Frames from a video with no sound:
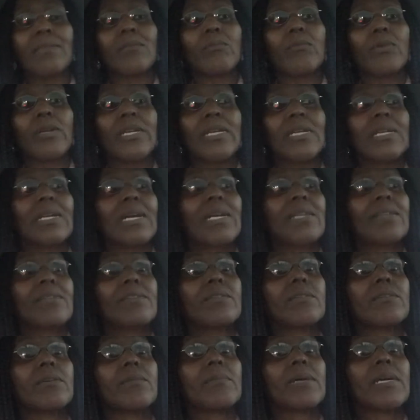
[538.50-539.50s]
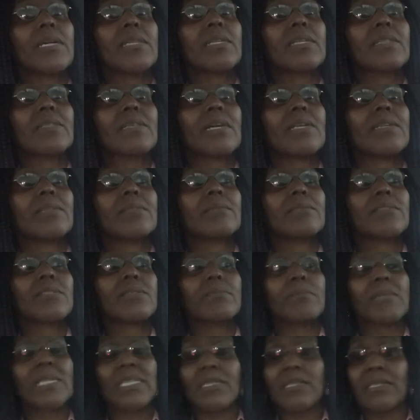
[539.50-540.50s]
them what could I do about this.
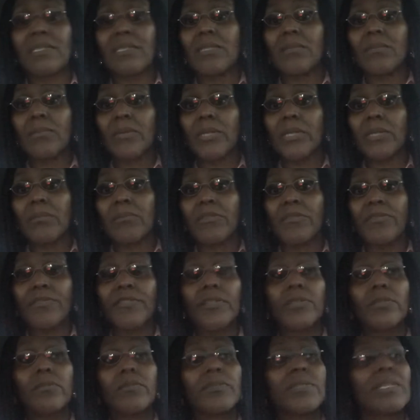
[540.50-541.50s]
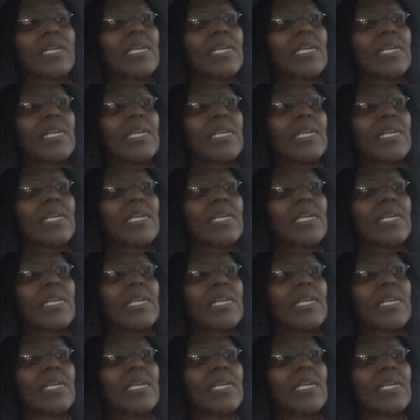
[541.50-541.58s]
My sister bought him a phone.